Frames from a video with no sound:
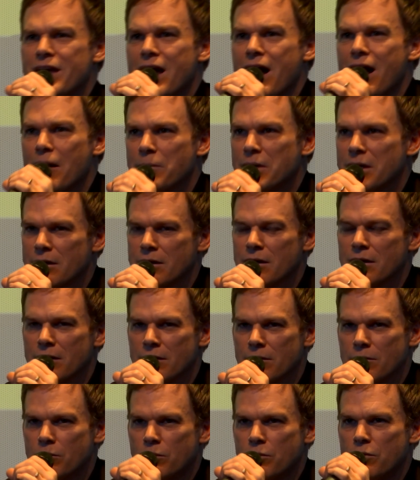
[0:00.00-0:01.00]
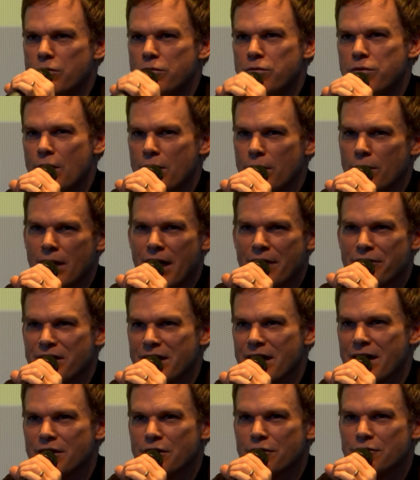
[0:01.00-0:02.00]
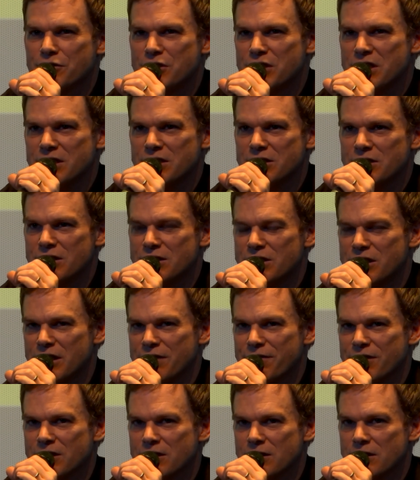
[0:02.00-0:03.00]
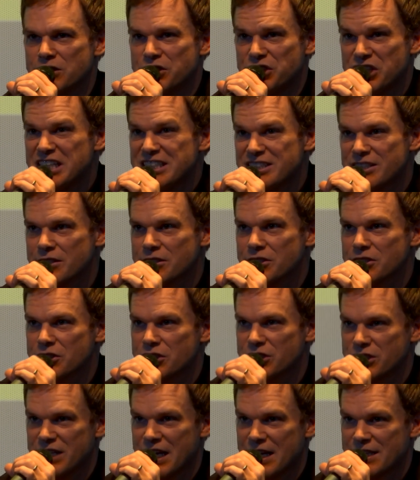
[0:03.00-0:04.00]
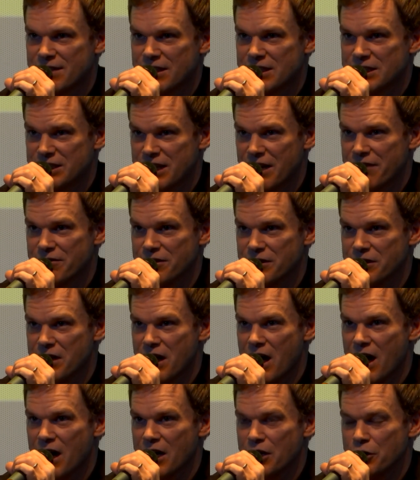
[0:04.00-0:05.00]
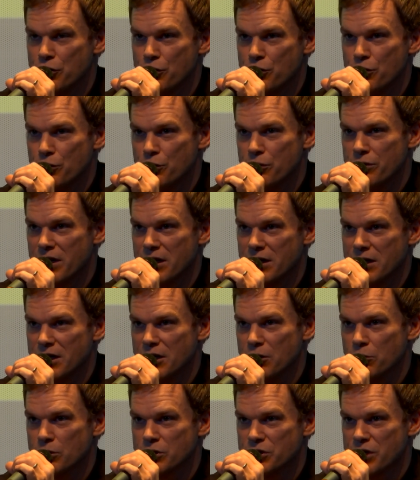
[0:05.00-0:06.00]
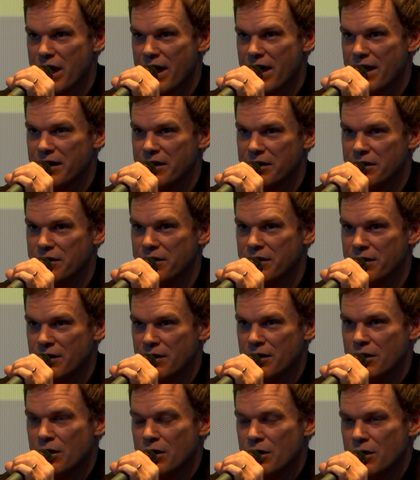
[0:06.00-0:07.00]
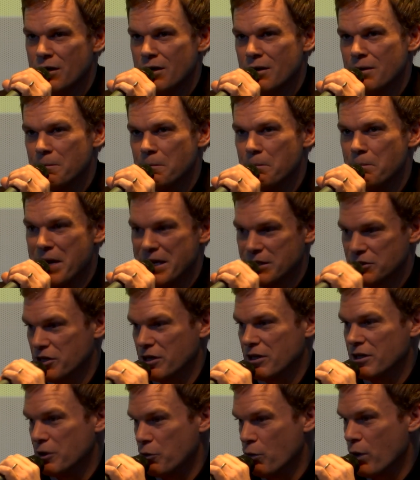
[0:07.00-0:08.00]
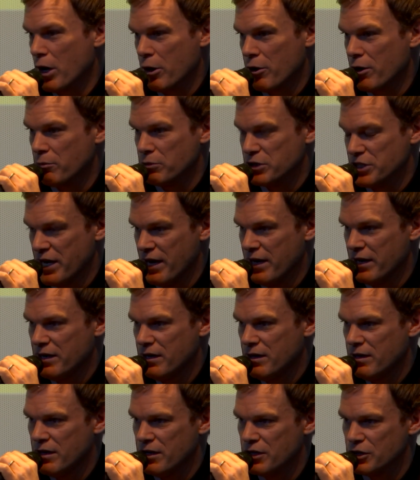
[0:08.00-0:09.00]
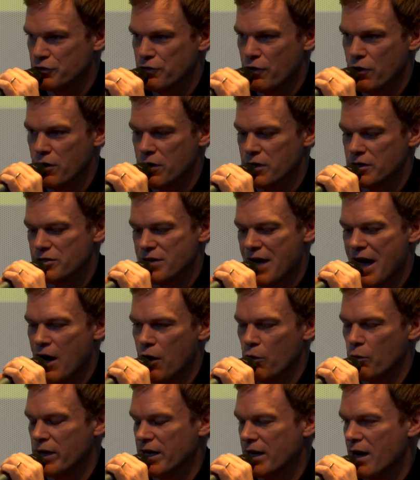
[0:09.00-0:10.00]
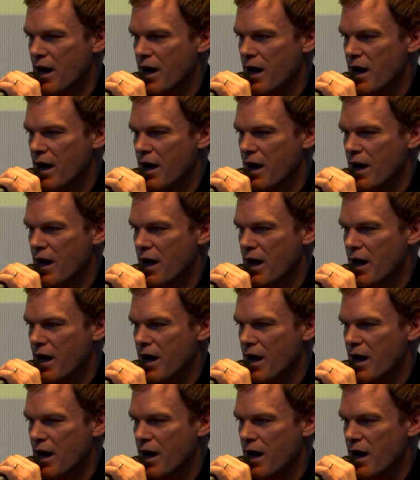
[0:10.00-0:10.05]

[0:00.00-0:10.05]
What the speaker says: yeah, I mean, the, at the end of season, season seven, I knew that he was headed basically where he was headed as far as how we